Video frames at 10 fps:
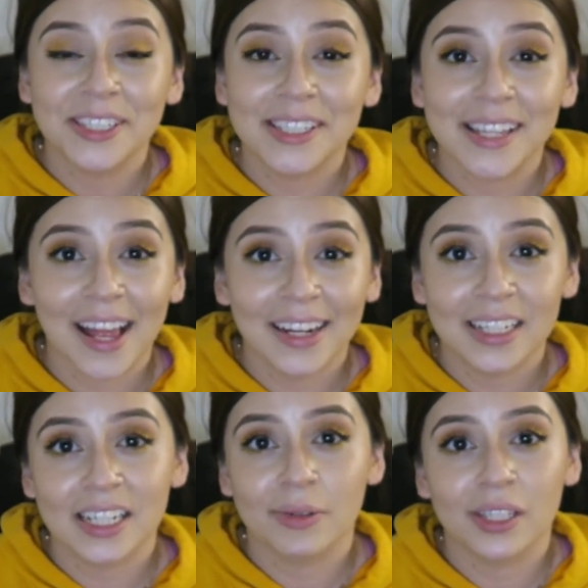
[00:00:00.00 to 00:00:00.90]

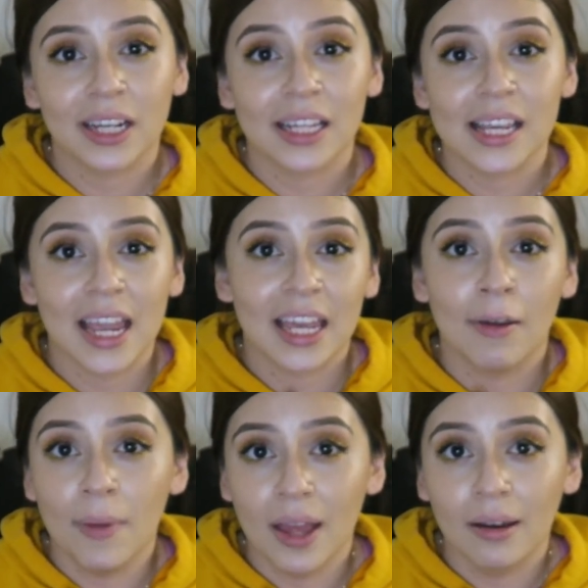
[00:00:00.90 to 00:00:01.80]
decided she was gonna take
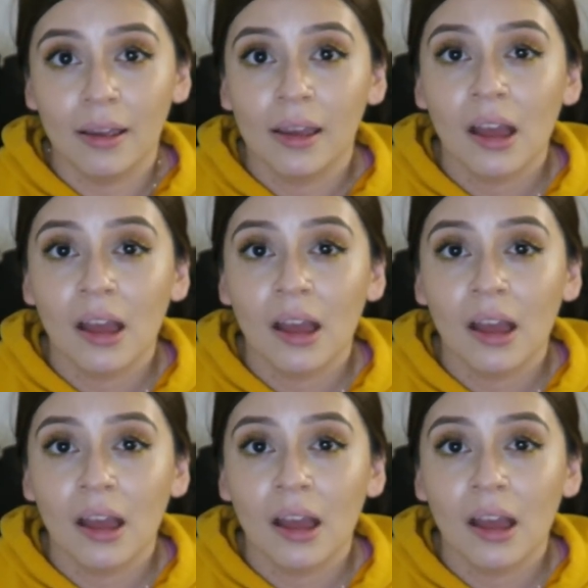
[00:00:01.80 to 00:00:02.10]
him in.